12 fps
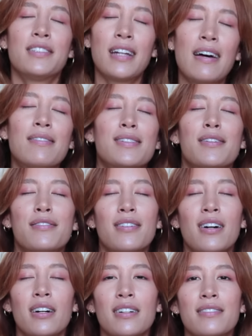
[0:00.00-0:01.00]
should have so
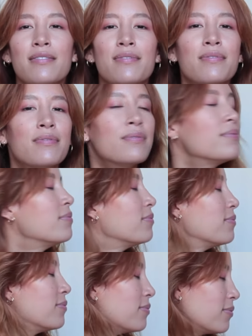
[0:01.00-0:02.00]
far.
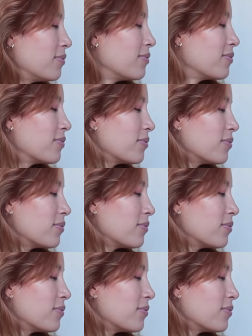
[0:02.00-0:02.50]
So now that you